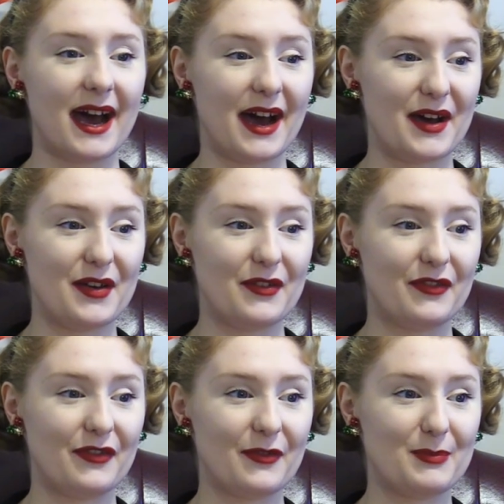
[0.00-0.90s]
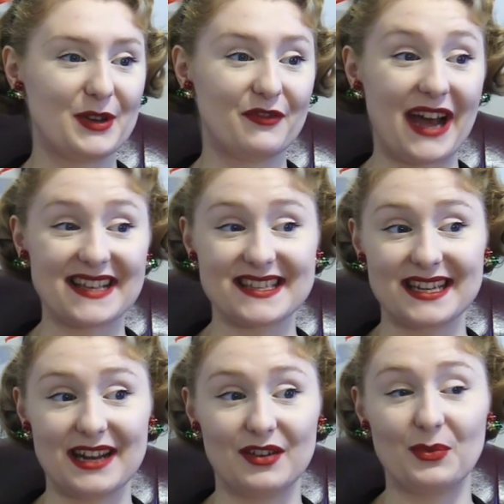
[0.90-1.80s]
I've been
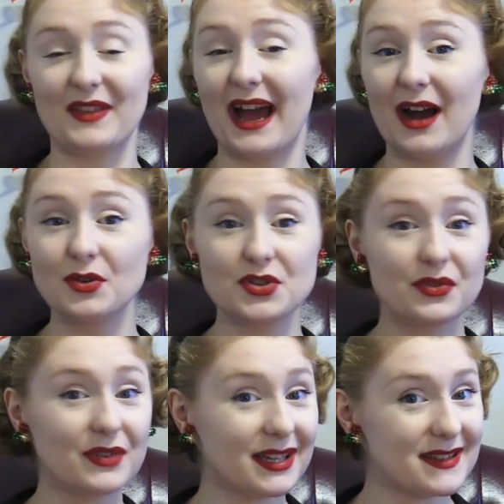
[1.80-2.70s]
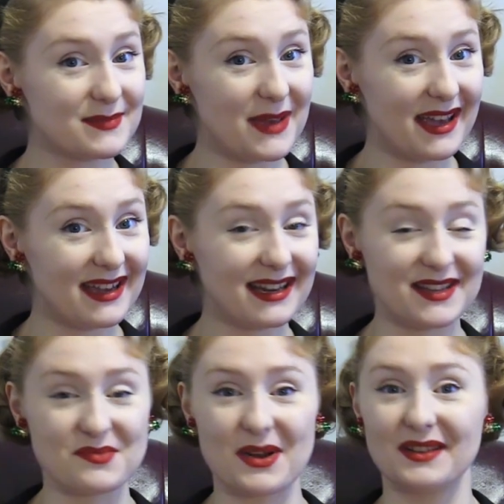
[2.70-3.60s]
fascinated with how jewelry is made
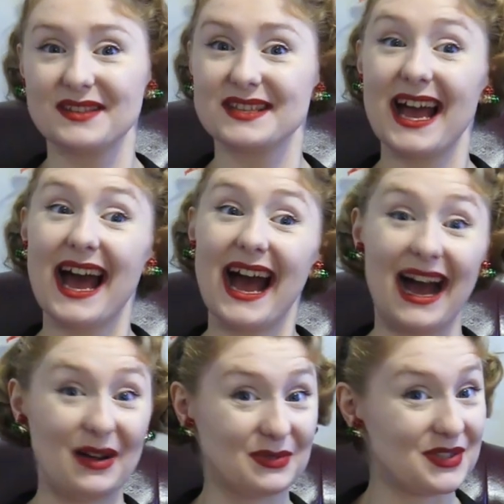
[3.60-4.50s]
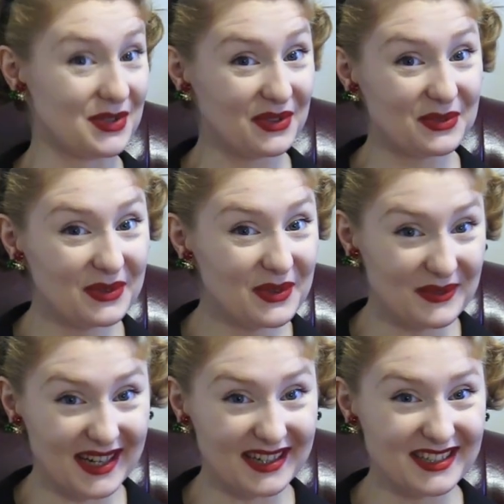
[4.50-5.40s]
as well as how to
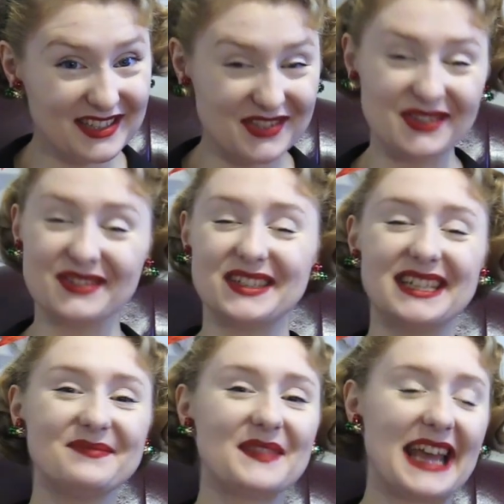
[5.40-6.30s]
wear jewelry.